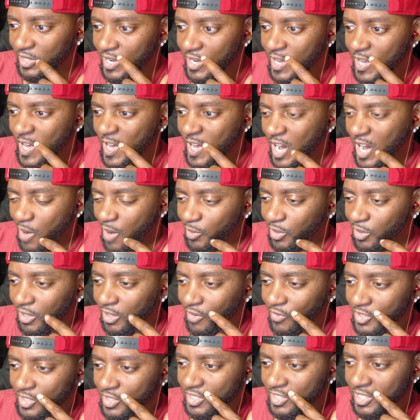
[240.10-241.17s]
I would love
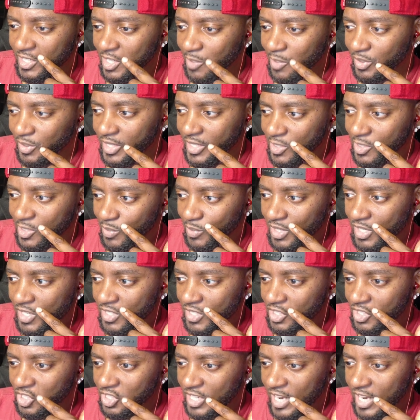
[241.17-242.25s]
to see him get some easy
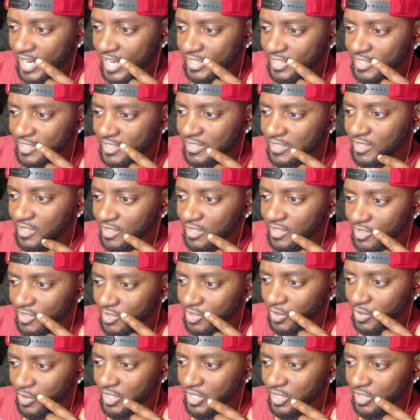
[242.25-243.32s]
shots so
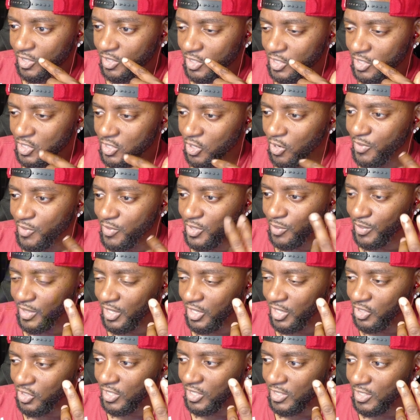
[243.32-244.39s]
he can conserve some
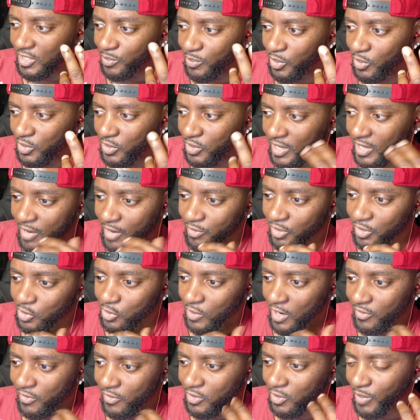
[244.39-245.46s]
energy, as opposed to having to
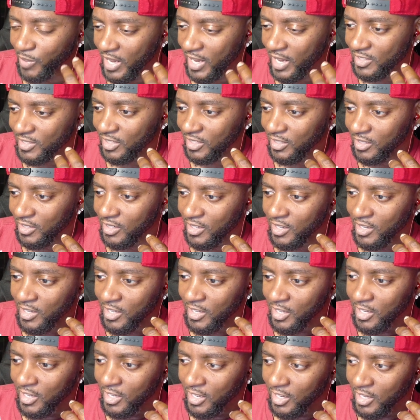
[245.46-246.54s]
drive to the basket
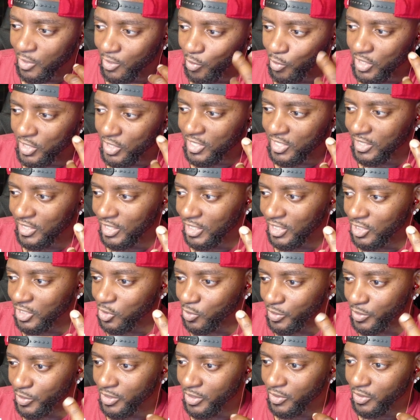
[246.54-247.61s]
and risking
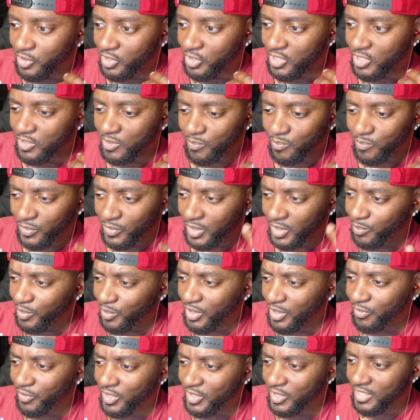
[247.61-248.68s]
injury or just being
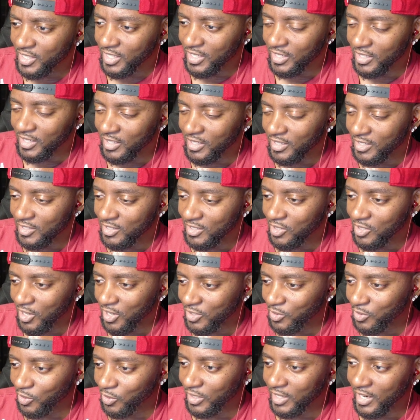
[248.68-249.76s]
fatigued, because he's also
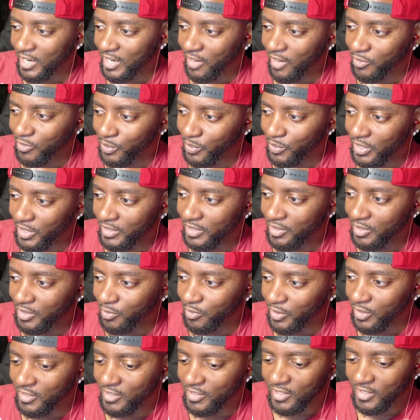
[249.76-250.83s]
going to have to play
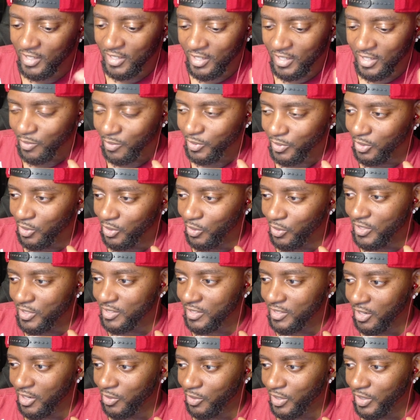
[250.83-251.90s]
defense. We know he's
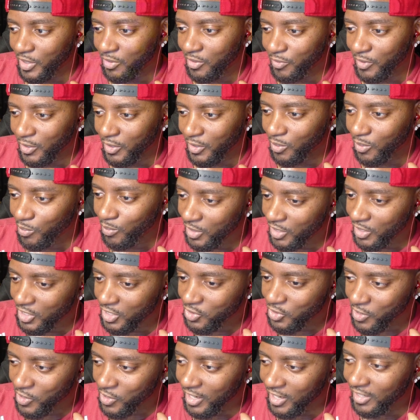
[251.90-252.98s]
not a great defender, but he's
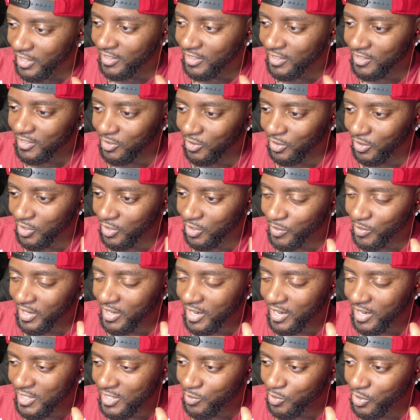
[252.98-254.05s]
trying. You know, give my
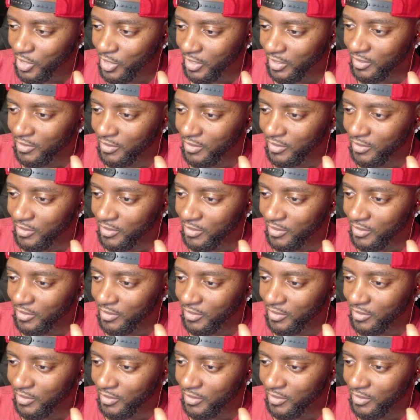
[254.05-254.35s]
guy some credit.